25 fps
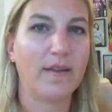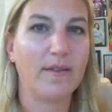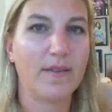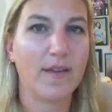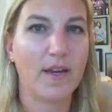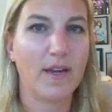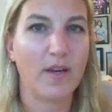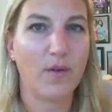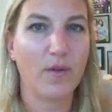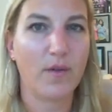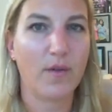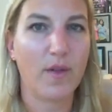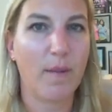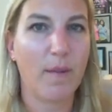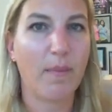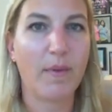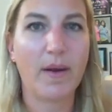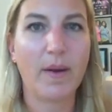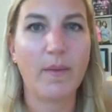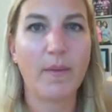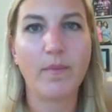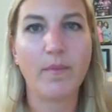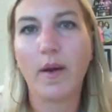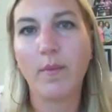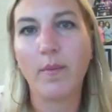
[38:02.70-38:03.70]
send you that. But
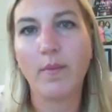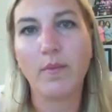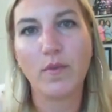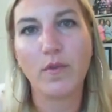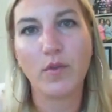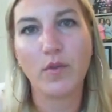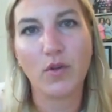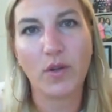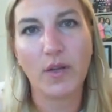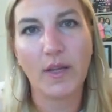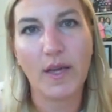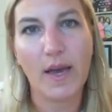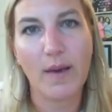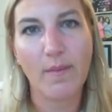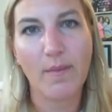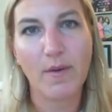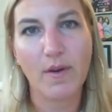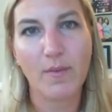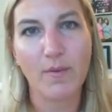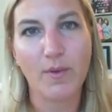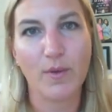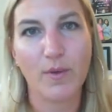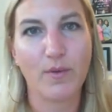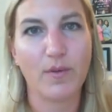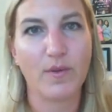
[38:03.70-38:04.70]
I'm certainly happy to
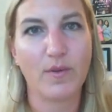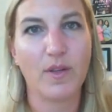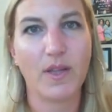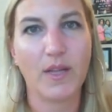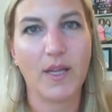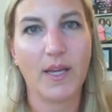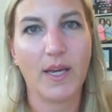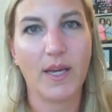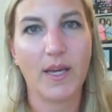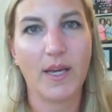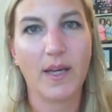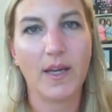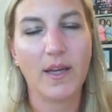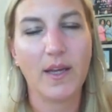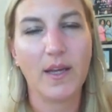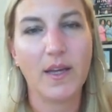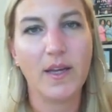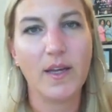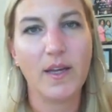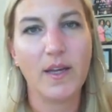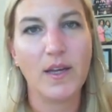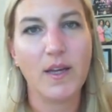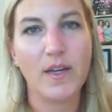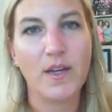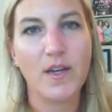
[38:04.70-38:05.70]
post the link
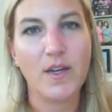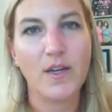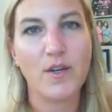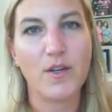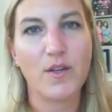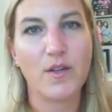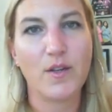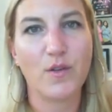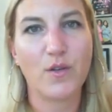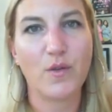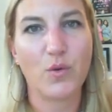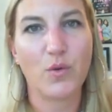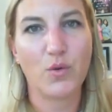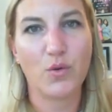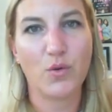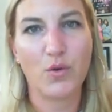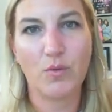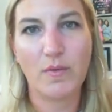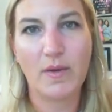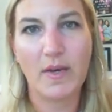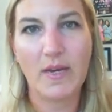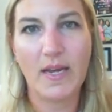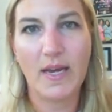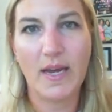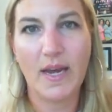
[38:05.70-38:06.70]
to the social
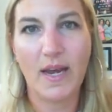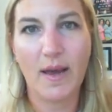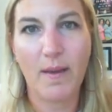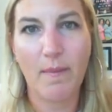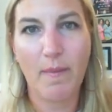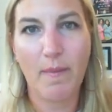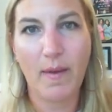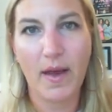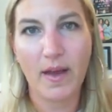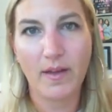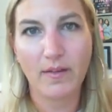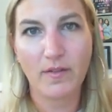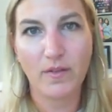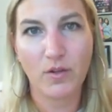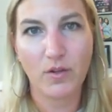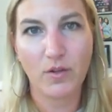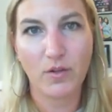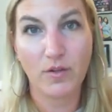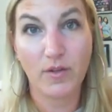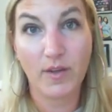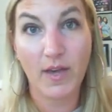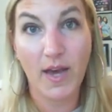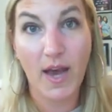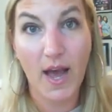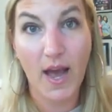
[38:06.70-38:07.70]
media
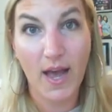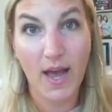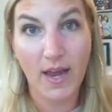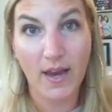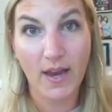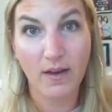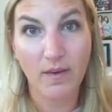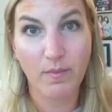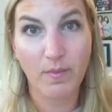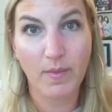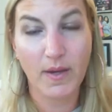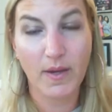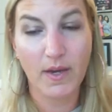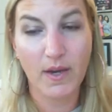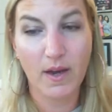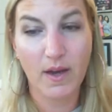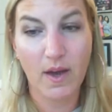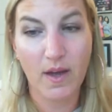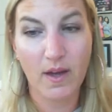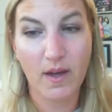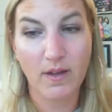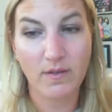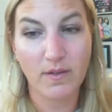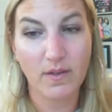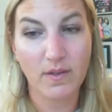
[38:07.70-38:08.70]
ambassadors guide,
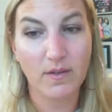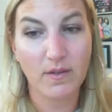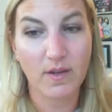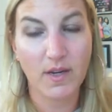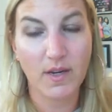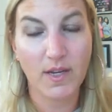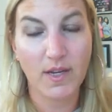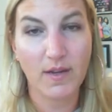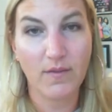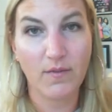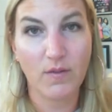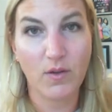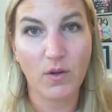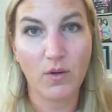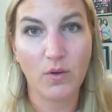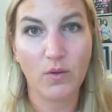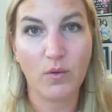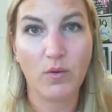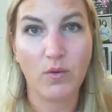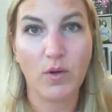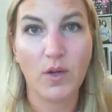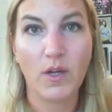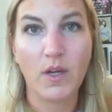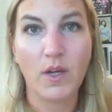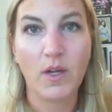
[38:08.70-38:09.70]
because it's going to give
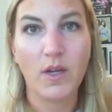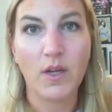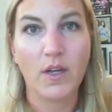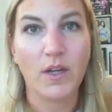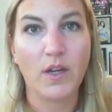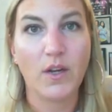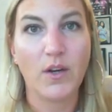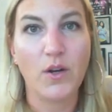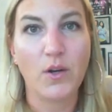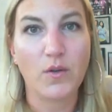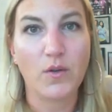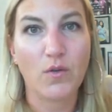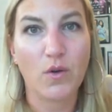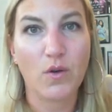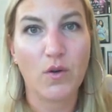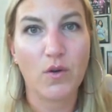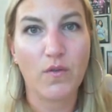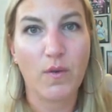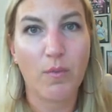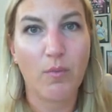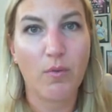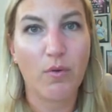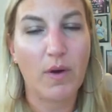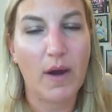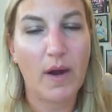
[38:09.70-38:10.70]
you, sort of
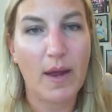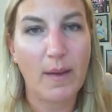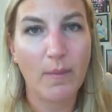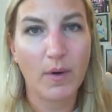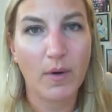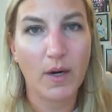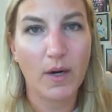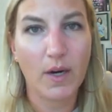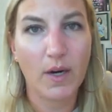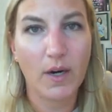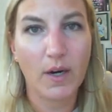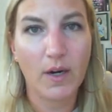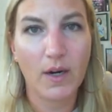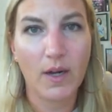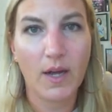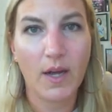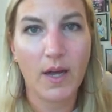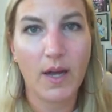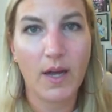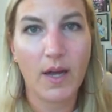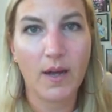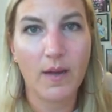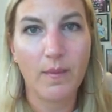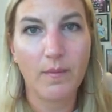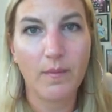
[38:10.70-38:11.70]
a primer
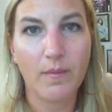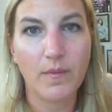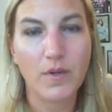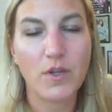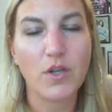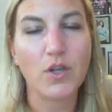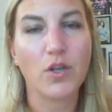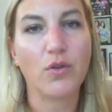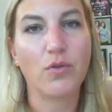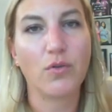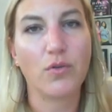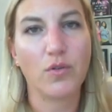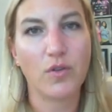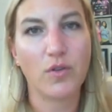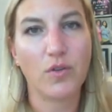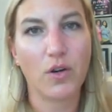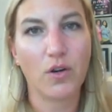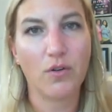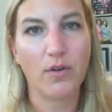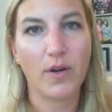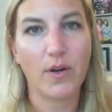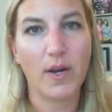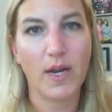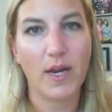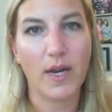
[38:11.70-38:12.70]
to start
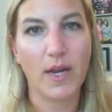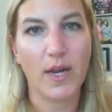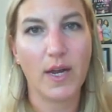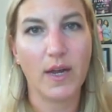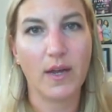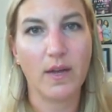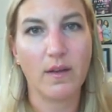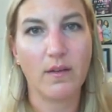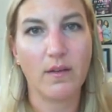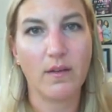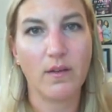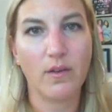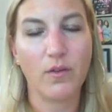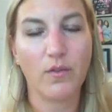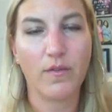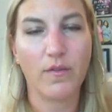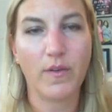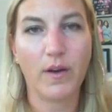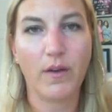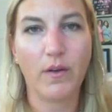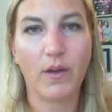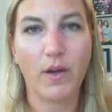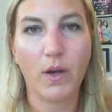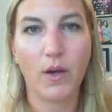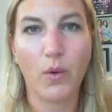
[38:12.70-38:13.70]
creating your
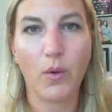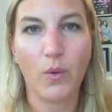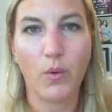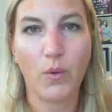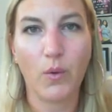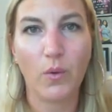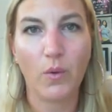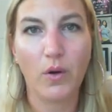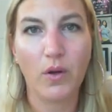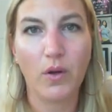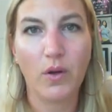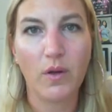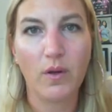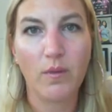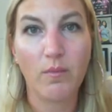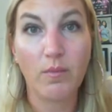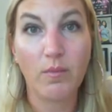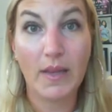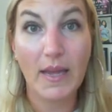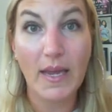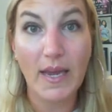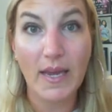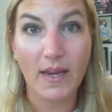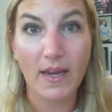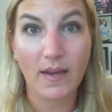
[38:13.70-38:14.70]
very own
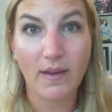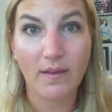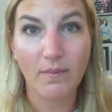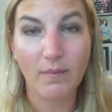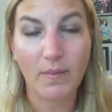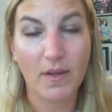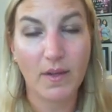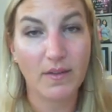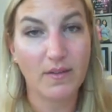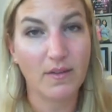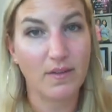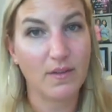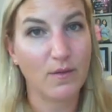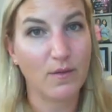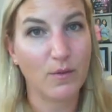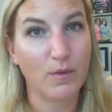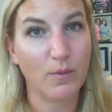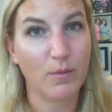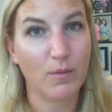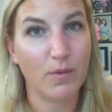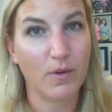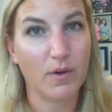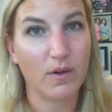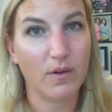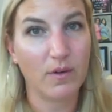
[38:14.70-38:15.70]
plan, because it is
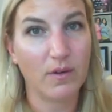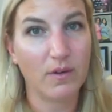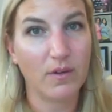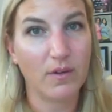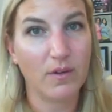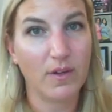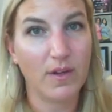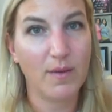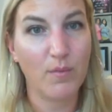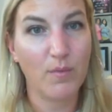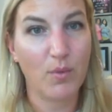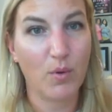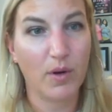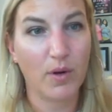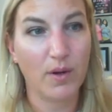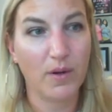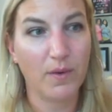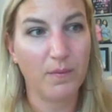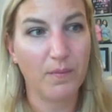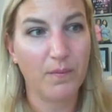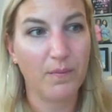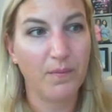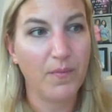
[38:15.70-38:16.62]
super important.